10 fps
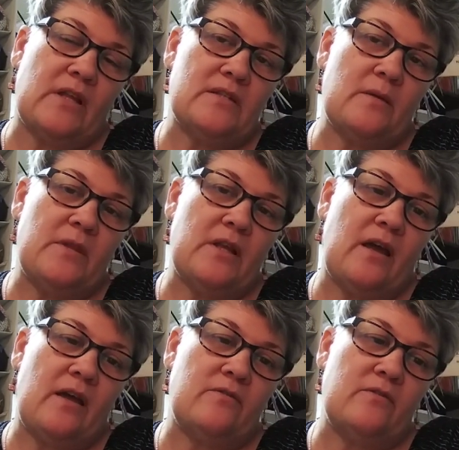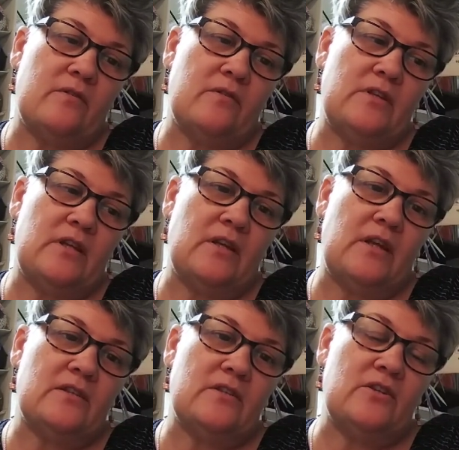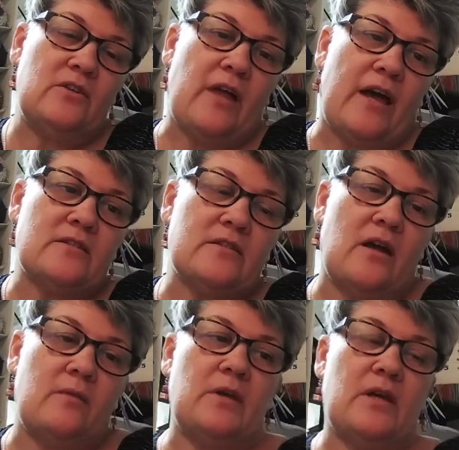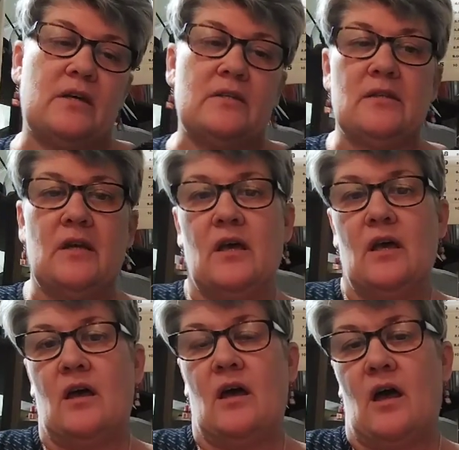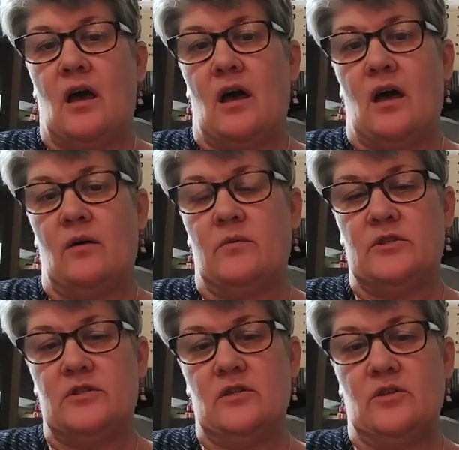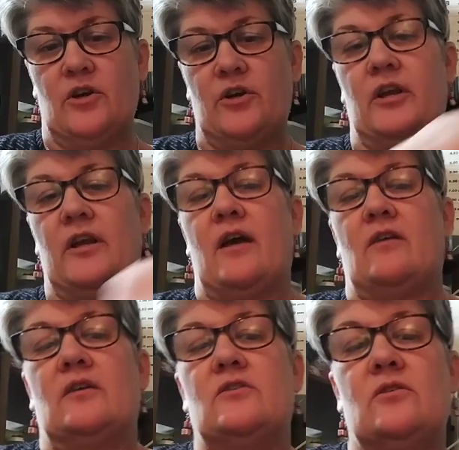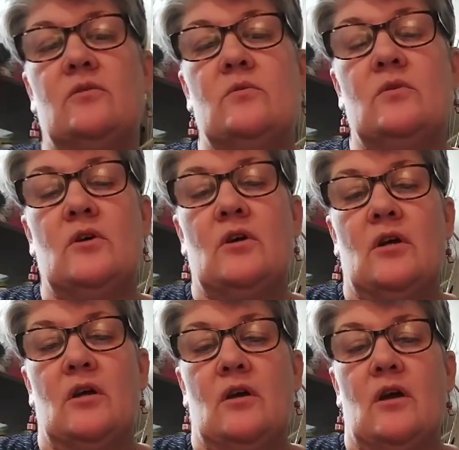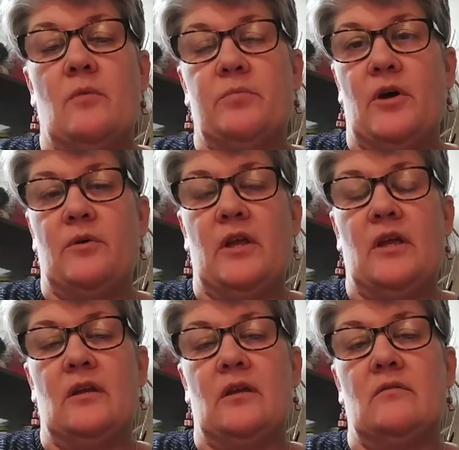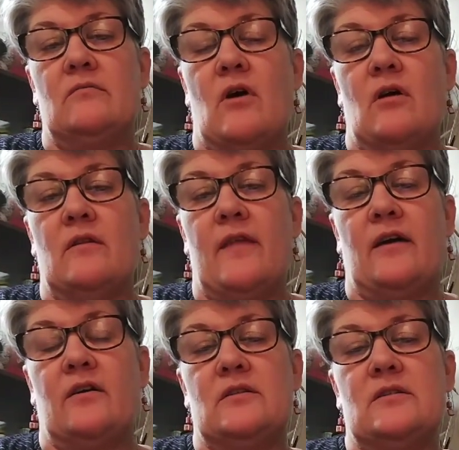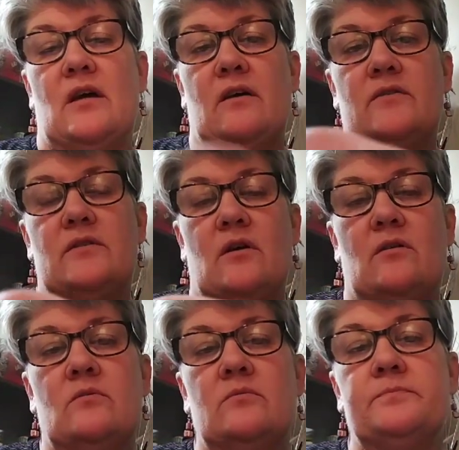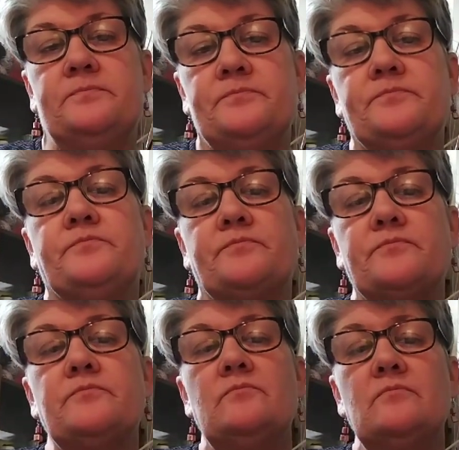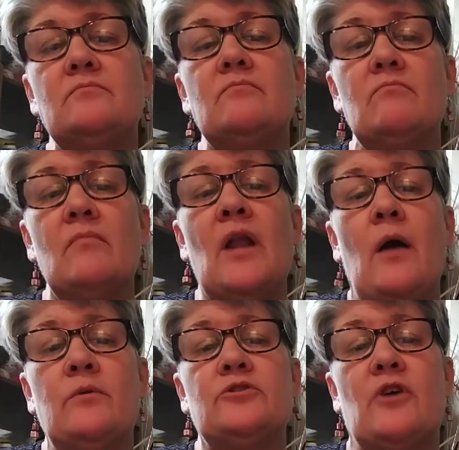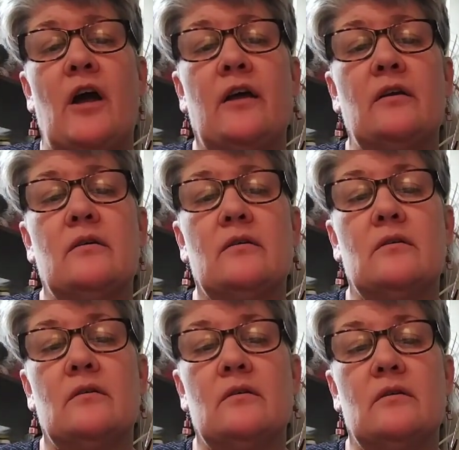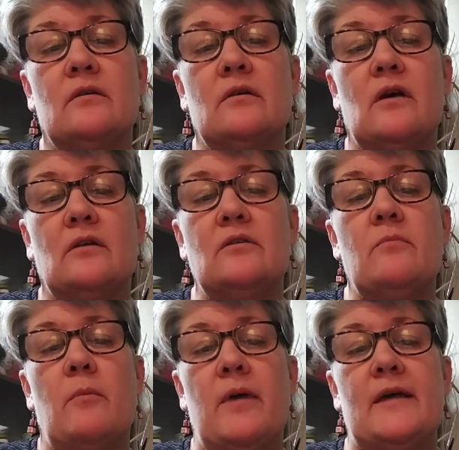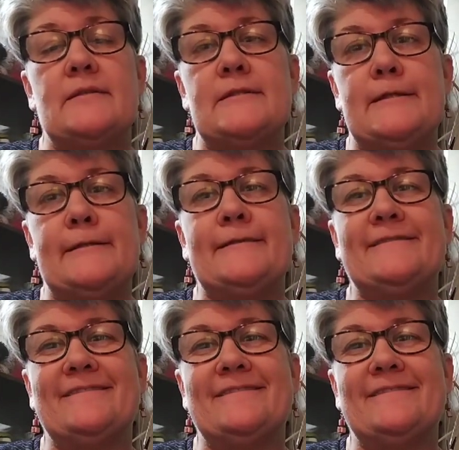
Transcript: That's something I didn't get to do last time because I was still learning how to do uploading and all of that good stuff. So, but I will try. I'll do my best.